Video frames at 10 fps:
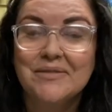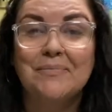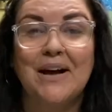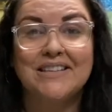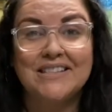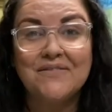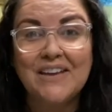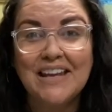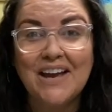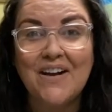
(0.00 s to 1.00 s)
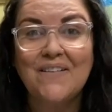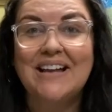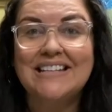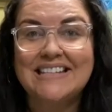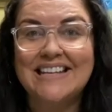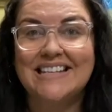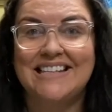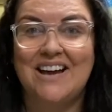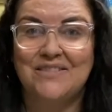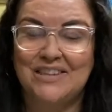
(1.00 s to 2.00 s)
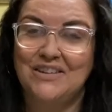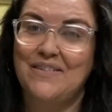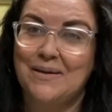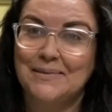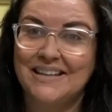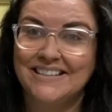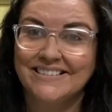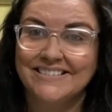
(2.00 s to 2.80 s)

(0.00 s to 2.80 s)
Pause the video and discuss that with your family.